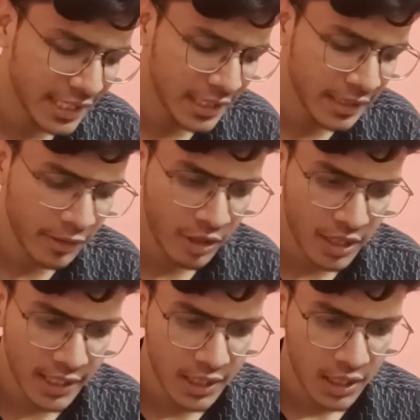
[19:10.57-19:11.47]
and I will
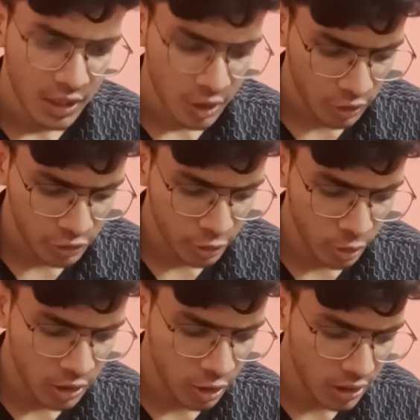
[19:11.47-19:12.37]
write
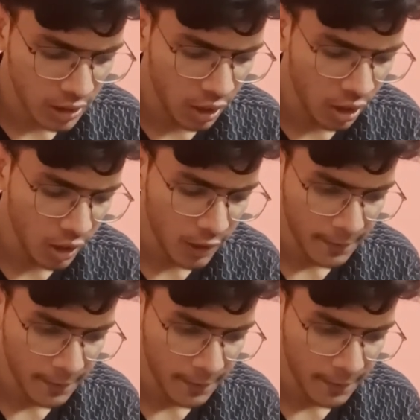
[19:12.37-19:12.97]
console.log